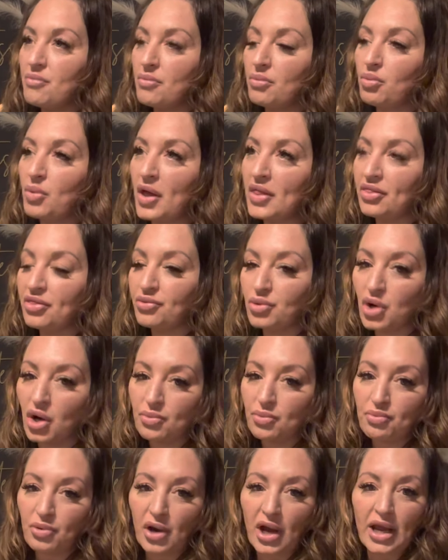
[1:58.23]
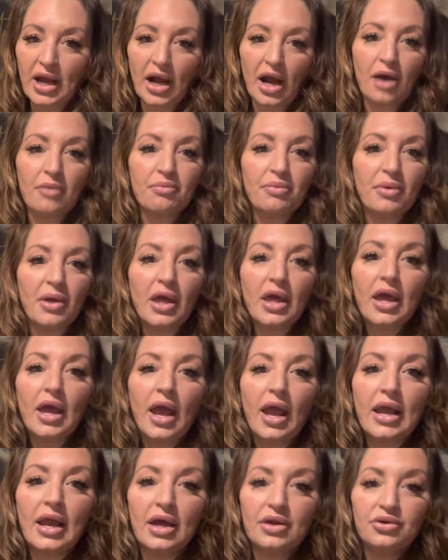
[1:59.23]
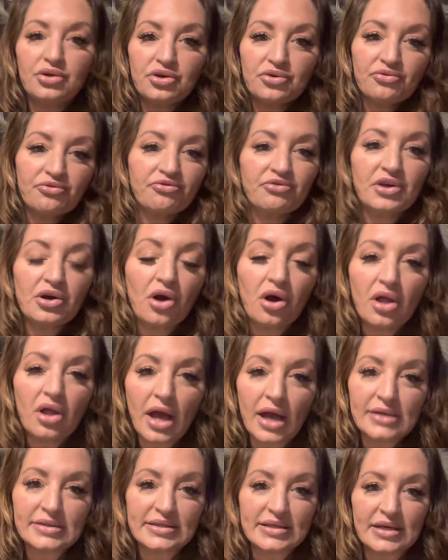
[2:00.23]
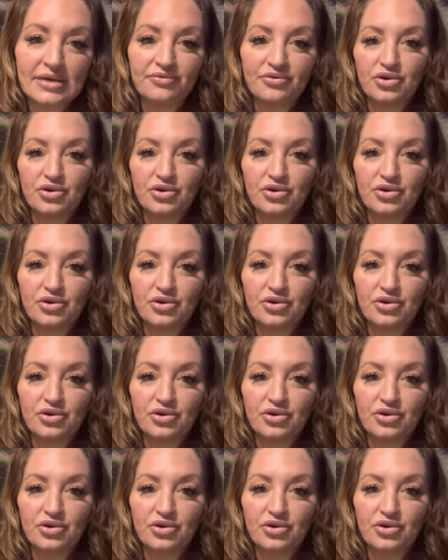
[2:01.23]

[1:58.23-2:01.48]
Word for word: went through a breakup and you feel as if